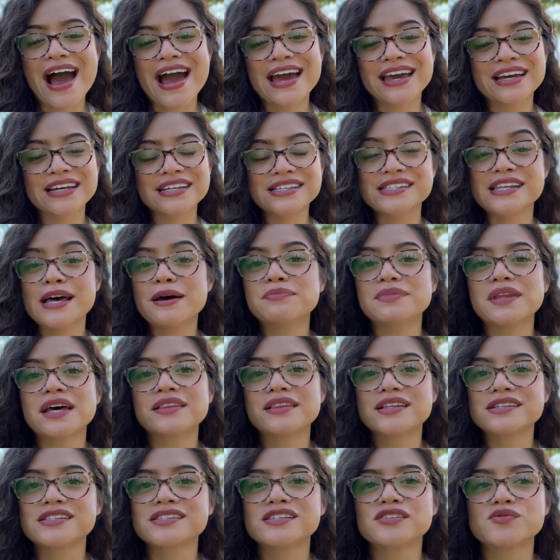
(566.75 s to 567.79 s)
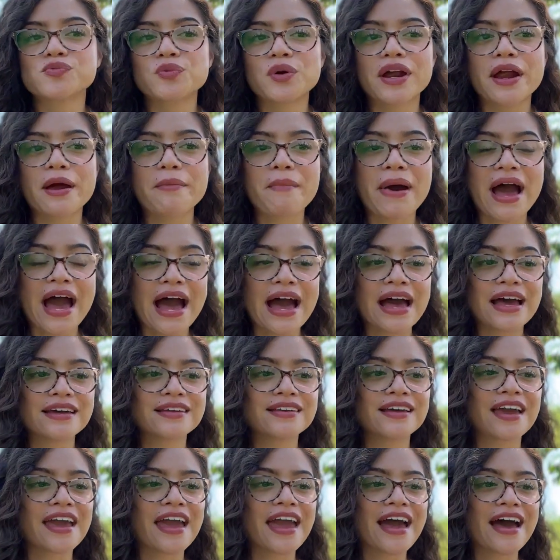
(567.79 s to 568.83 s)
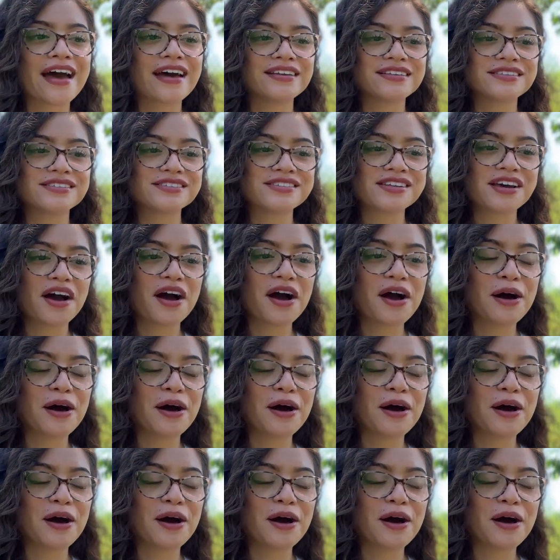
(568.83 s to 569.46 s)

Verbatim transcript: I accept that this is where I'm at, and